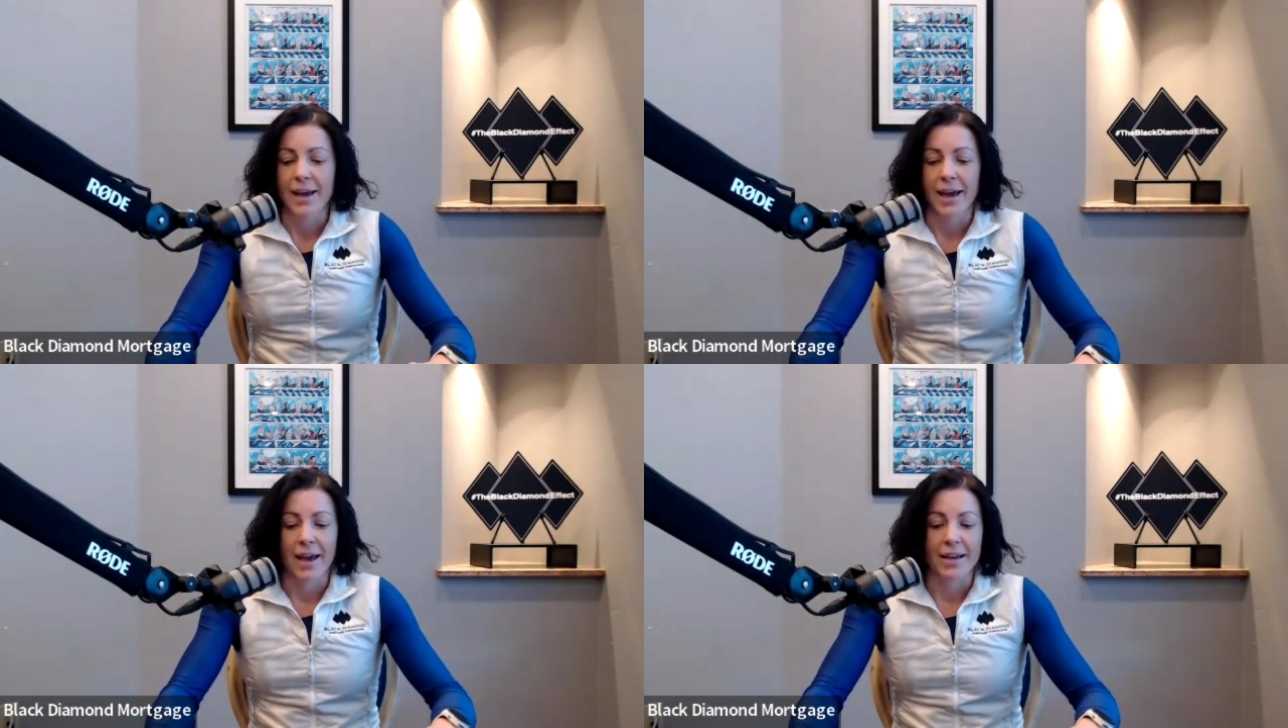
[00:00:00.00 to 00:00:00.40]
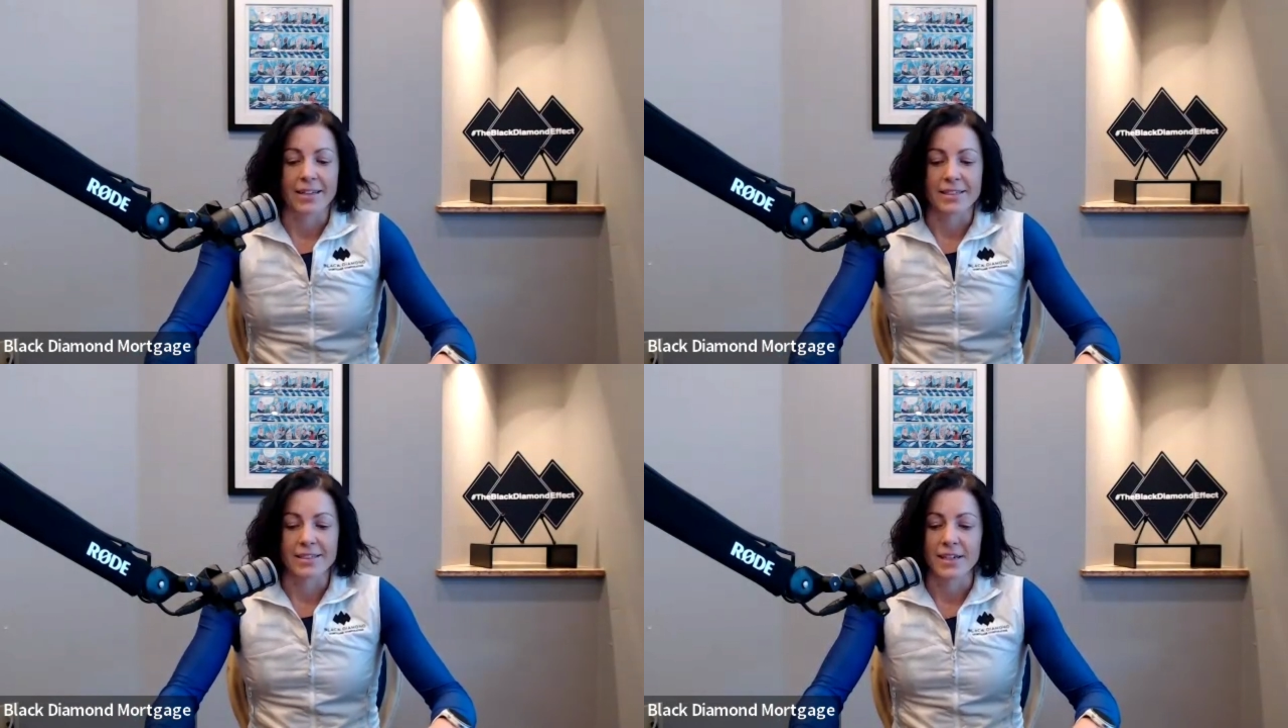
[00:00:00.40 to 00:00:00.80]

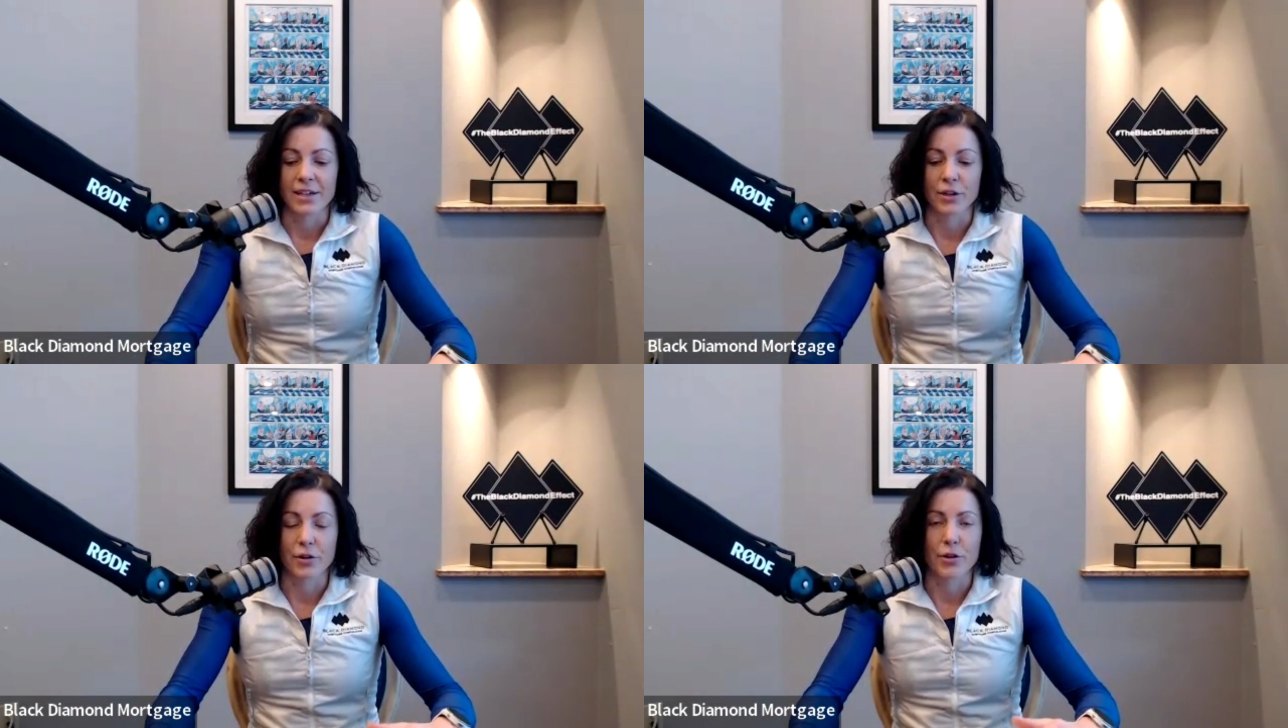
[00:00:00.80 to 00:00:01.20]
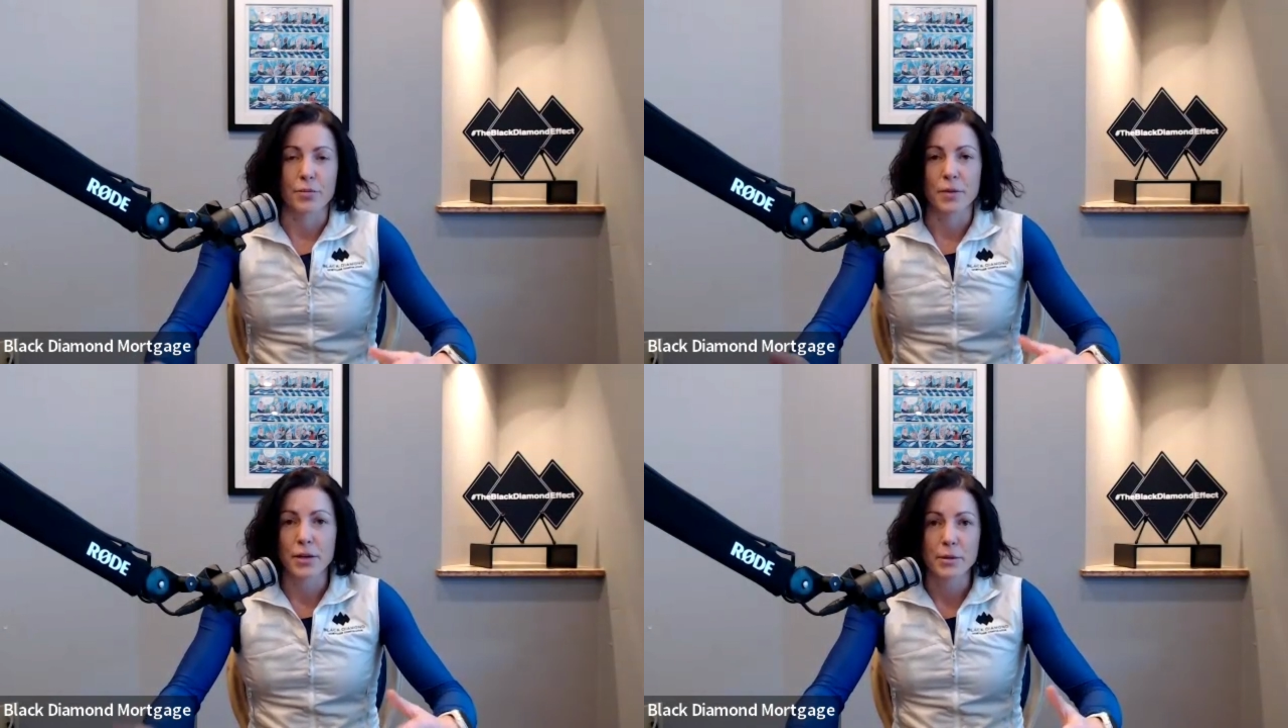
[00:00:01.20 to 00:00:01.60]
and, you know, the
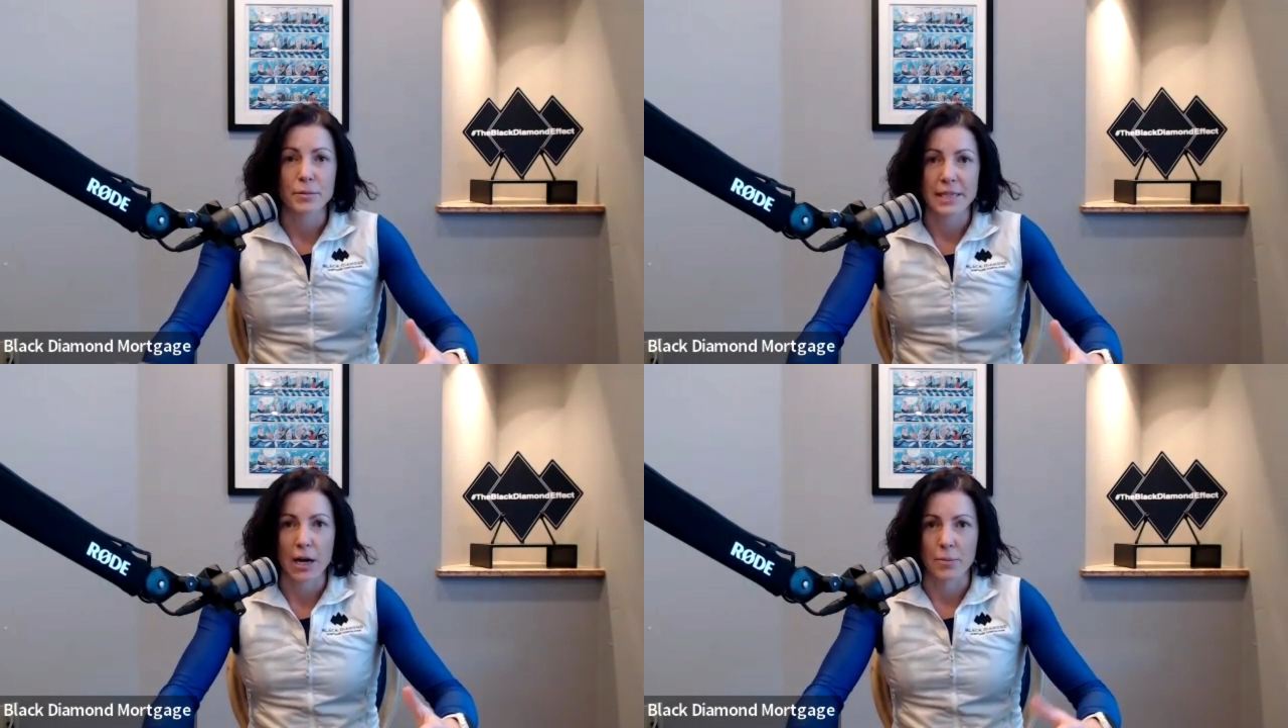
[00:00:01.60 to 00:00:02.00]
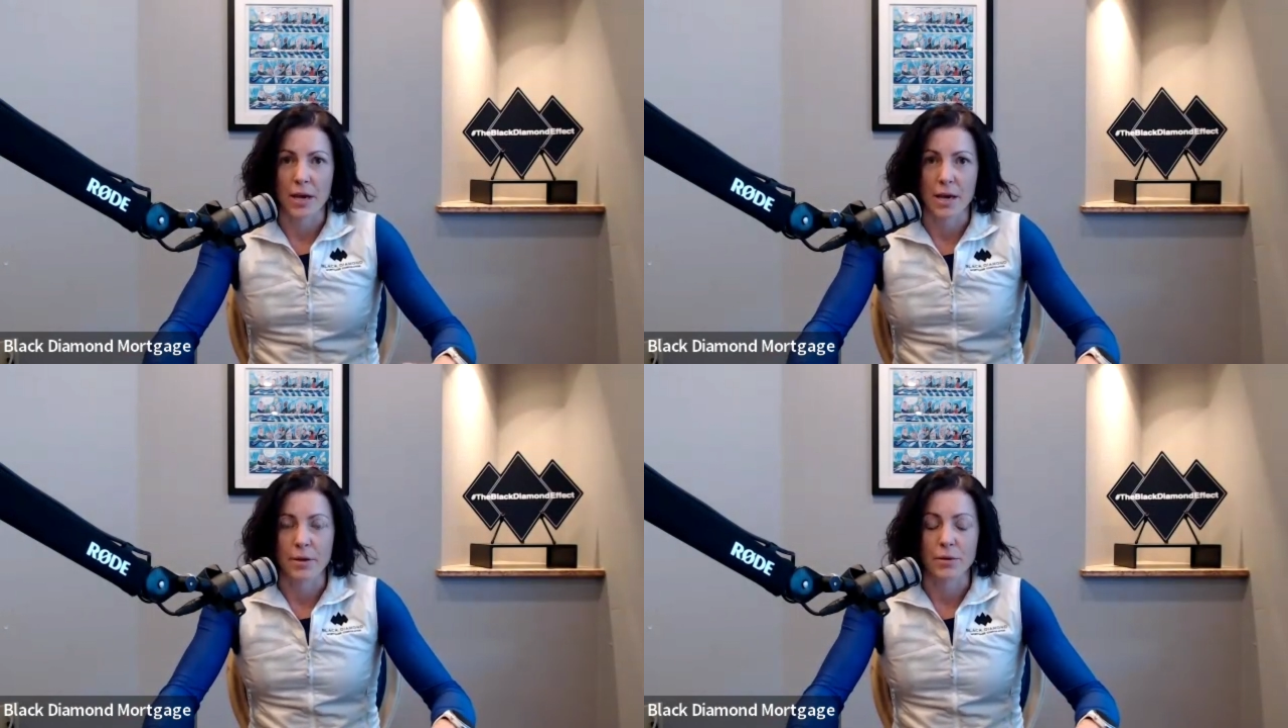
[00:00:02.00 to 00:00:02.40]
minimum down
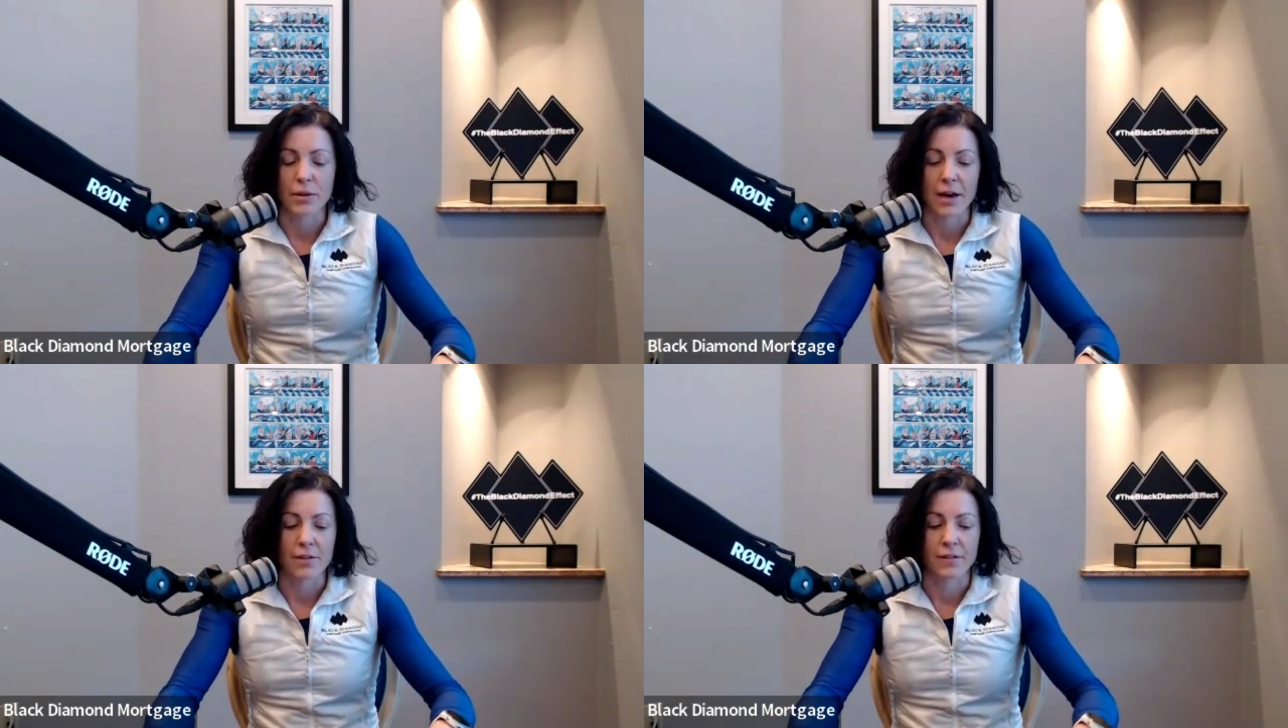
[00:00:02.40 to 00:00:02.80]
payment with F